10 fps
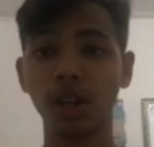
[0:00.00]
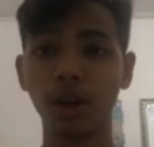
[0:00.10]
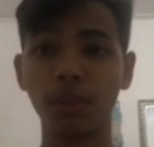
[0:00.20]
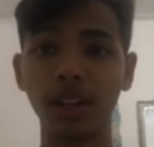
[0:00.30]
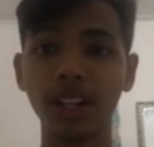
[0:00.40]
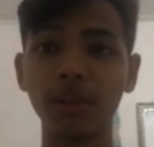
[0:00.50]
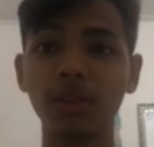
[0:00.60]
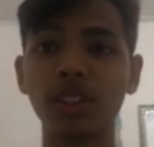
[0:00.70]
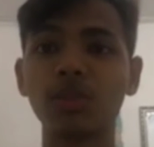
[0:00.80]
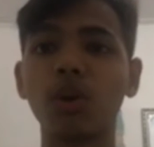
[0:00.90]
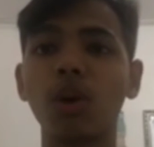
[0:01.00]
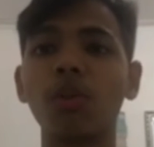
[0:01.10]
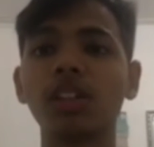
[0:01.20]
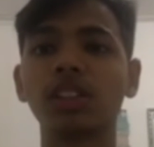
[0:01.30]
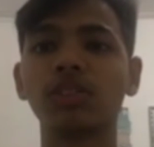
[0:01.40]
My name is
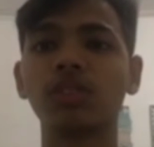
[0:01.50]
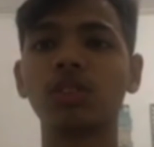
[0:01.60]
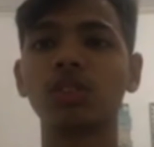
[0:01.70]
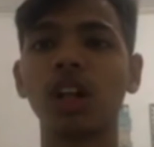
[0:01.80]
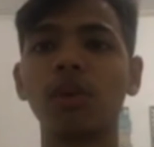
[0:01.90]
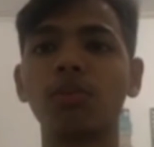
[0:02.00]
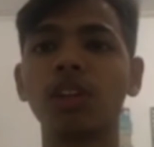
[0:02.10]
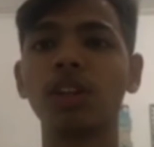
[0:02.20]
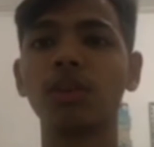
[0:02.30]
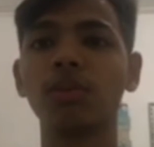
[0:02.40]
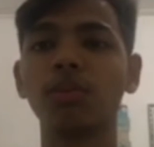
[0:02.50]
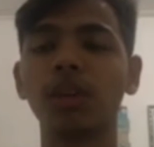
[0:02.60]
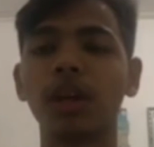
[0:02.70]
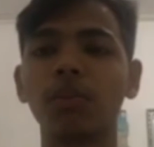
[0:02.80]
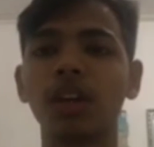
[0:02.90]
Muhammad Shafiqul Hamri
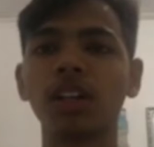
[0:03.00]
bin Amran.